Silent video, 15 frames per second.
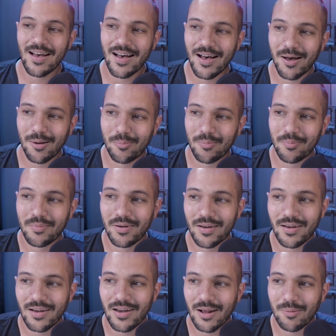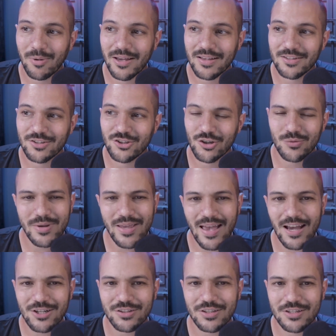I'm like, should we
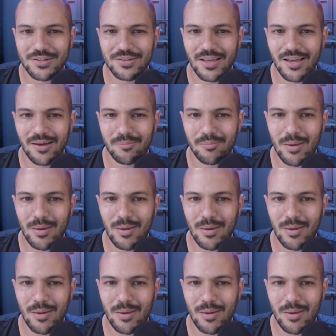actually do that?